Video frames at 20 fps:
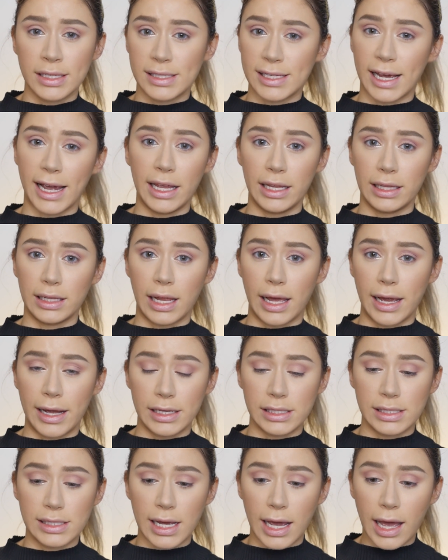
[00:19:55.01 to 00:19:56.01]
tight
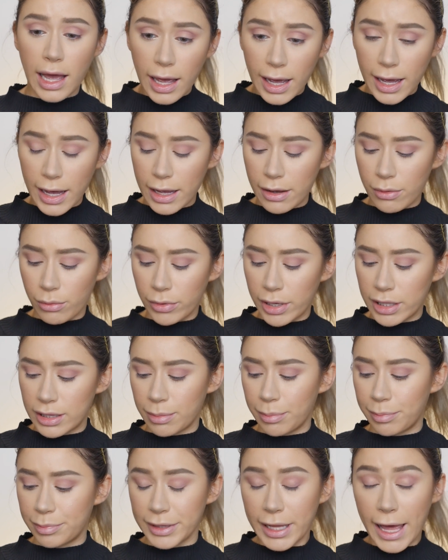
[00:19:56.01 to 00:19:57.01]
lined eye
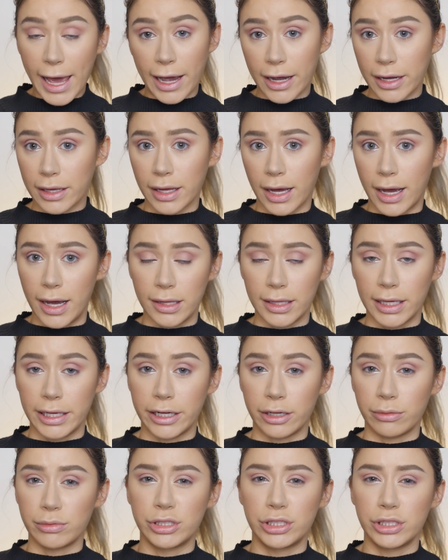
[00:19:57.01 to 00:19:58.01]
with black eyeliner,